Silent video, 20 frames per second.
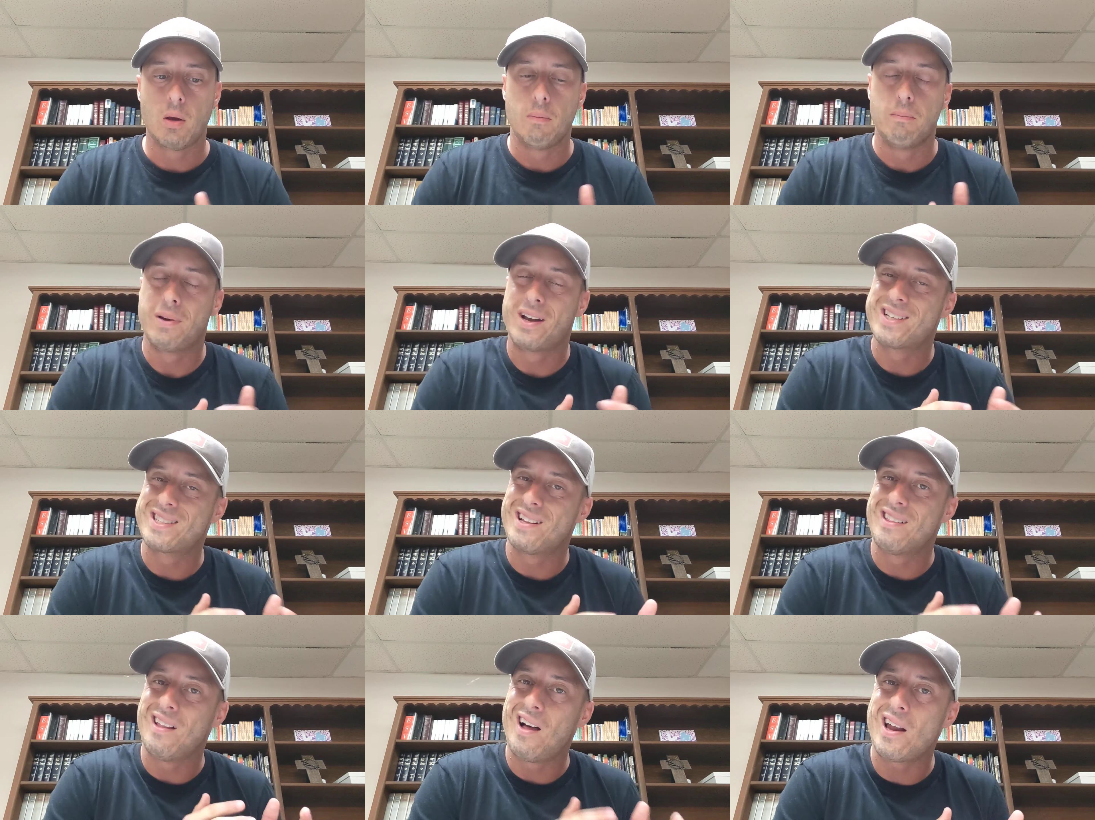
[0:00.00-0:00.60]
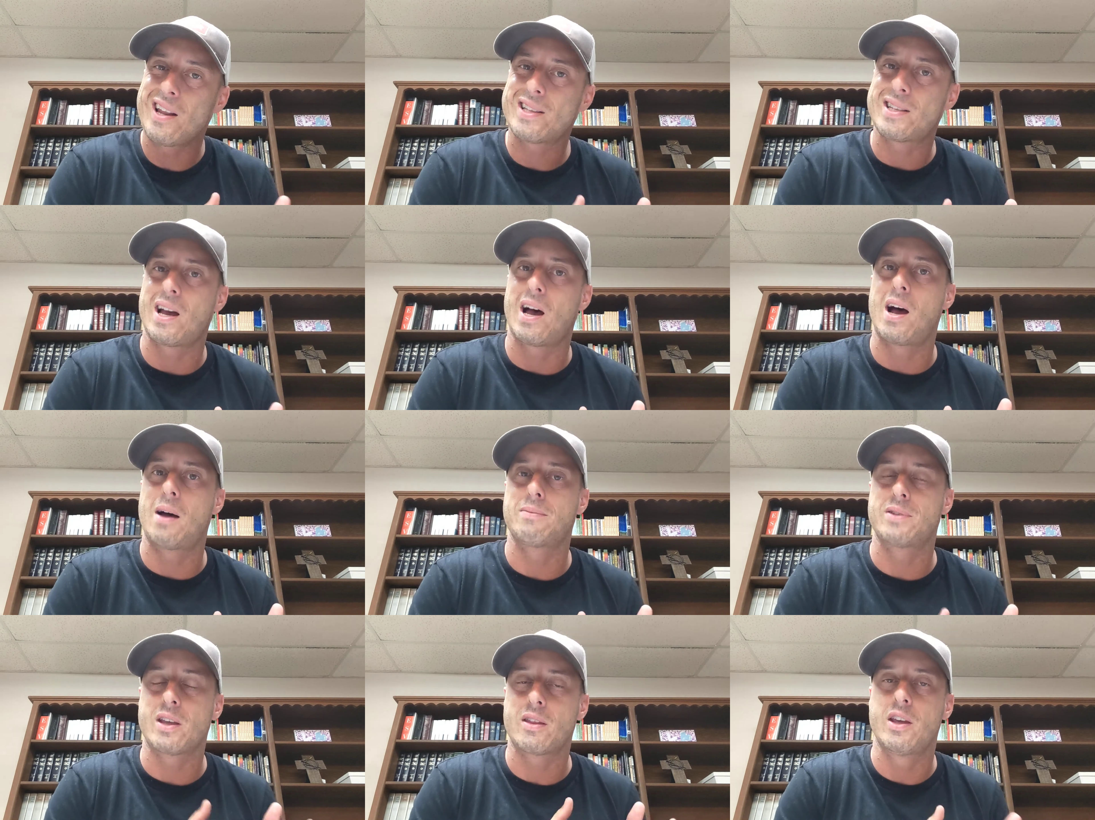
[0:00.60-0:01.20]
Because a lot of
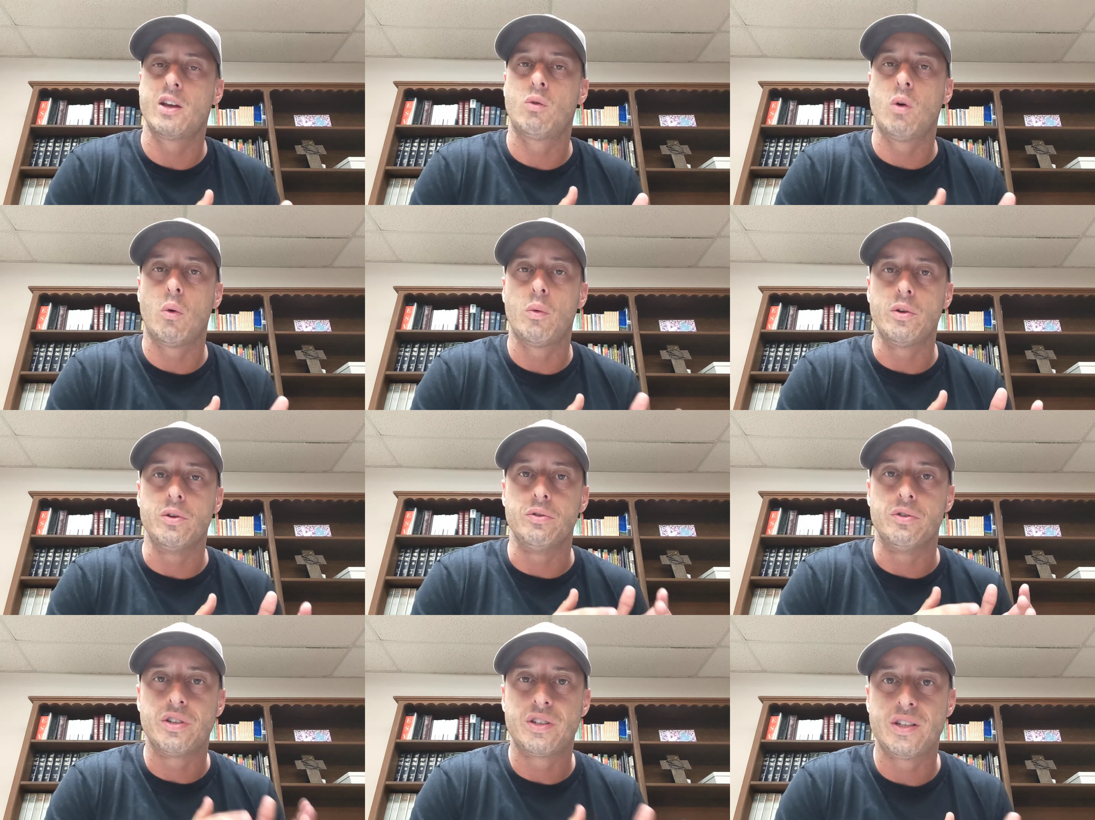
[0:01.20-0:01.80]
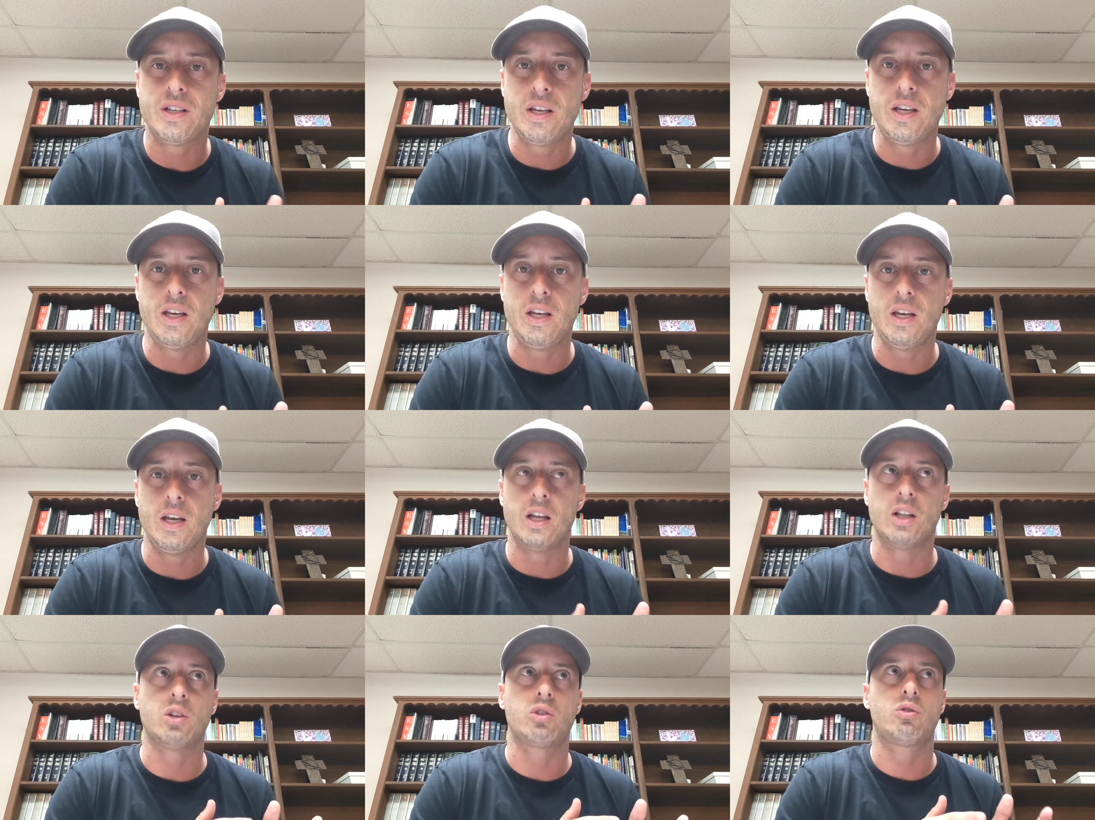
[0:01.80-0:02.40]
times, I think what you
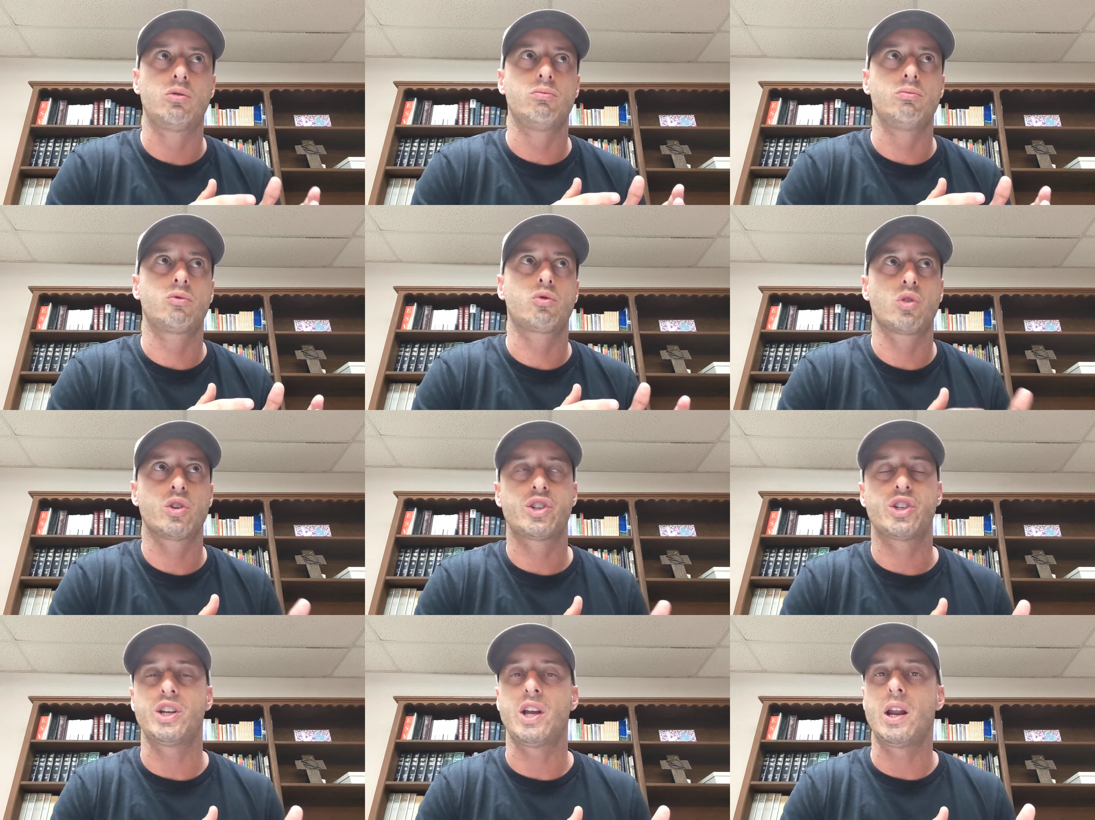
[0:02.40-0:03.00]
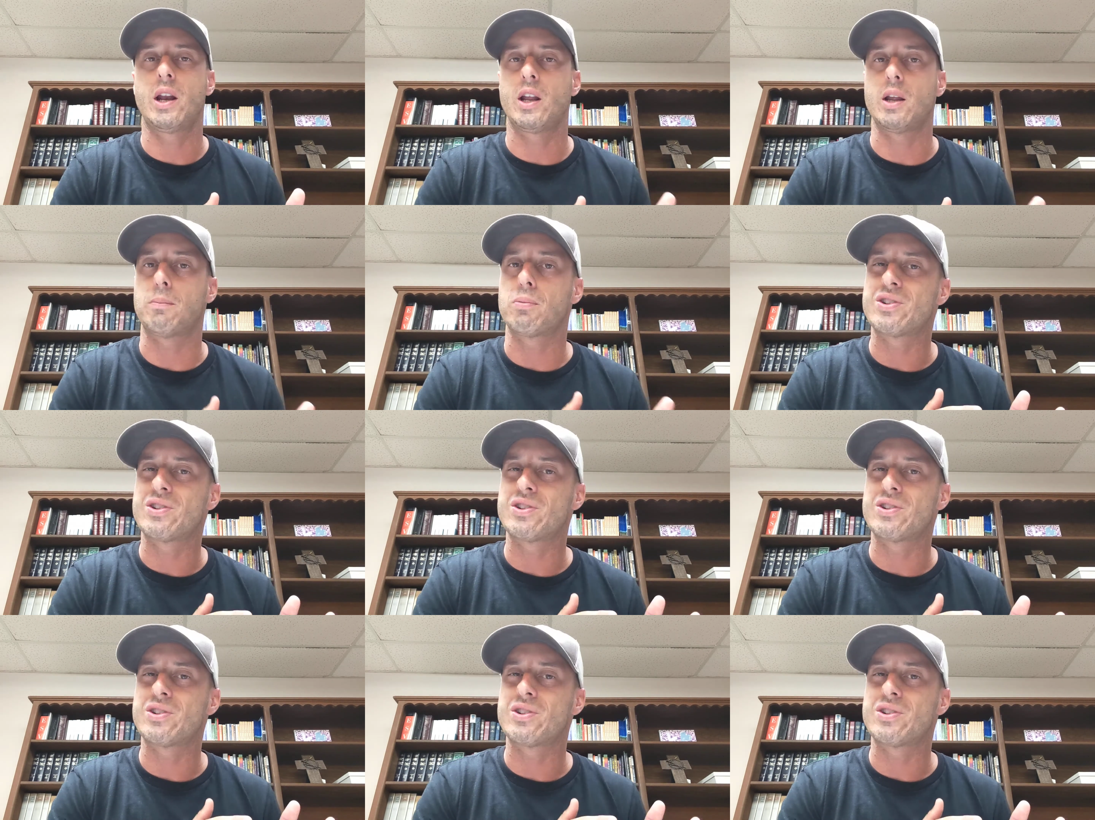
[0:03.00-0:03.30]
see in Christianity,